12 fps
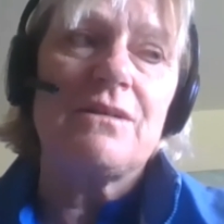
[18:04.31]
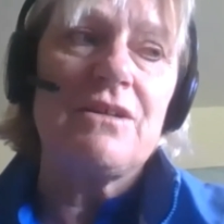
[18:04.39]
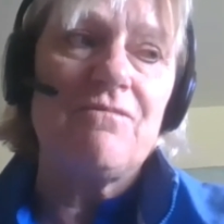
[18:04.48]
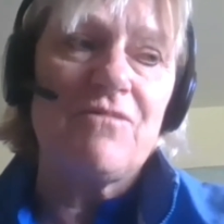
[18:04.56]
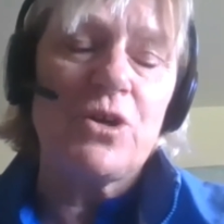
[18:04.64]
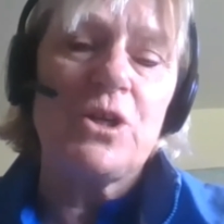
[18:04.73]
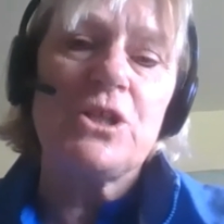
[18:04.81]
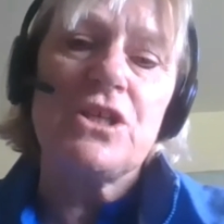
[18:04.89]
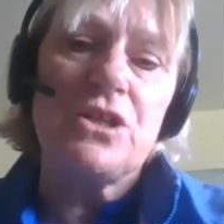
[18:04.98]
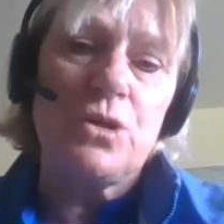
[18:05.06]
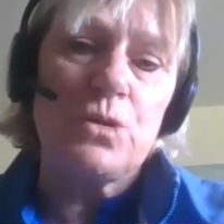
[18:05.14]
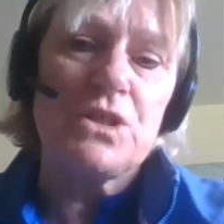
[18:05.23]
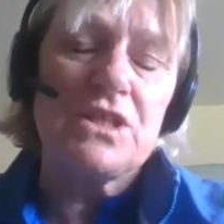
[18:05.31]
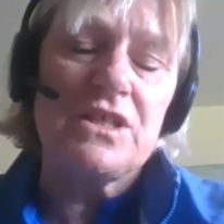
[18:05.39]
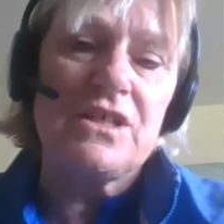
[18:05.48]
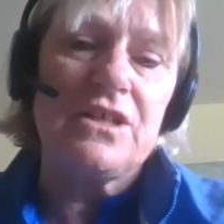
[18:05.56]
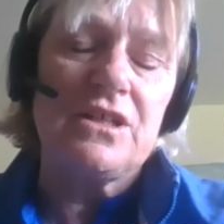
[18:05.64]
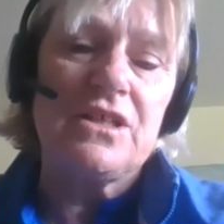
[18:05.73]
converting to
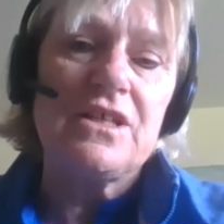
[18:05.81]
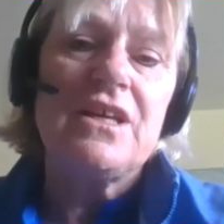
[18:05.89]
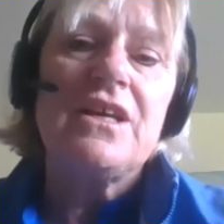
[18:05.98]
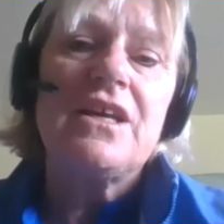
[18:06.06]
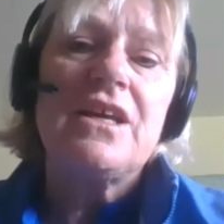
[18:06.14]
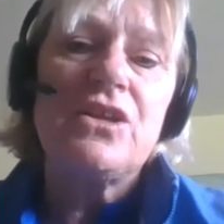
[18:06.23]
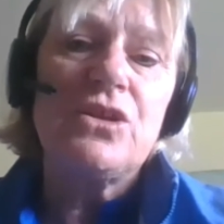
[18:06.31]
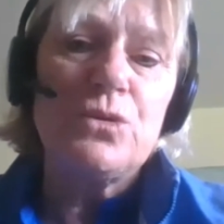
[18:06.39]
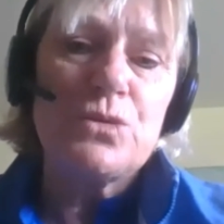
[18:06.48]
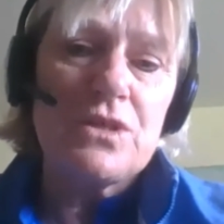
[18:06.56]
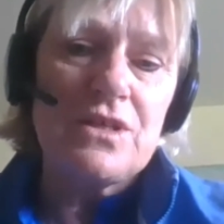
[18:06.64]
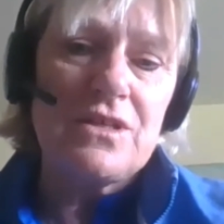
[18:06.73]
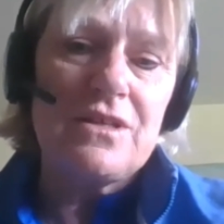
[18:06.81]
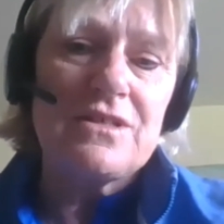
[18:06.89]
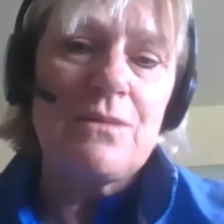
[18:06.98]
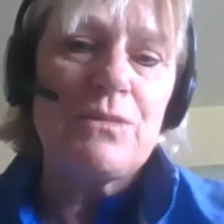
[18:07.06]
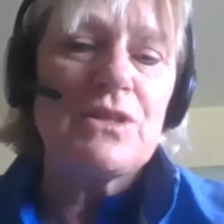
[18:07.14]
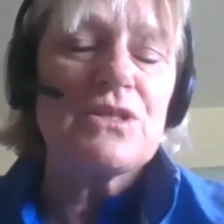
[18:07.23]
no-till and using
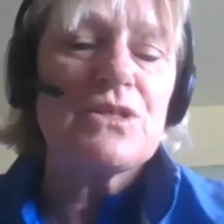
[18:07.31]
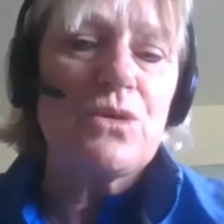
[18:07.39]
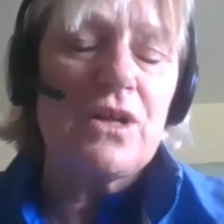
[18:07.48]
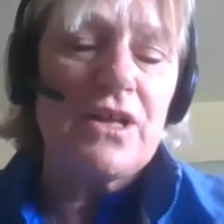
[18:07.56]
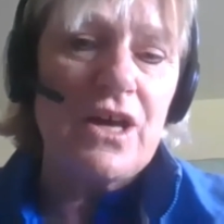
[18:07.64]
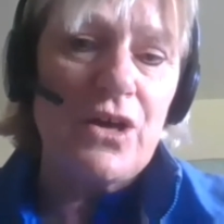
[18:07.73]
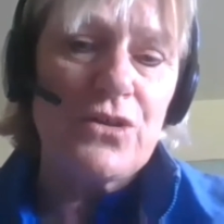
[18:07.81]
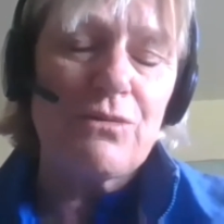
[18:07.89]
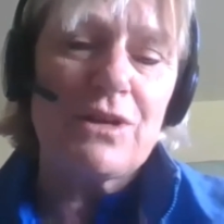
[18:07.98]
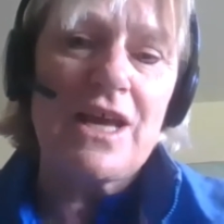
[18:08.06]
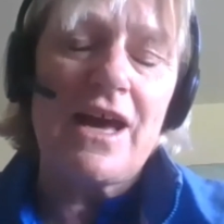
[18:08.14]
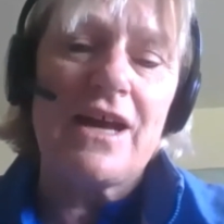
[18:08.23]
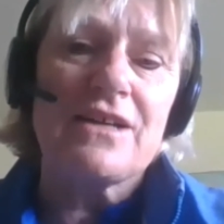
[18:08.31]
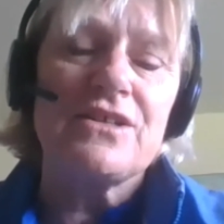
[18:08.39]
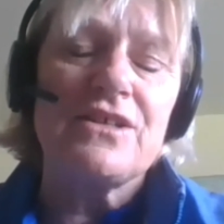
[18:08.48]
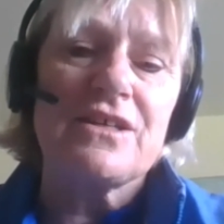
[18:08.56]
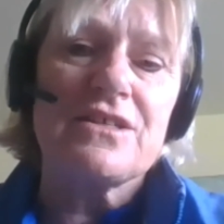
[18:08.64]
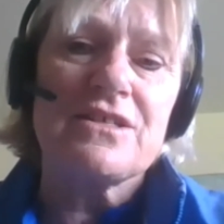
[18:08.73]
some of the soil health
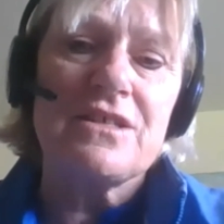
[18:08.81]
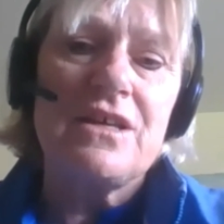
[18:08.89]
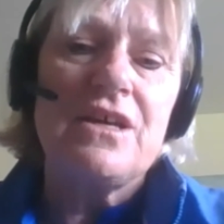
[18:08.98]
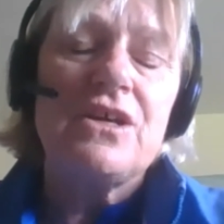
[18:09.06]
tactics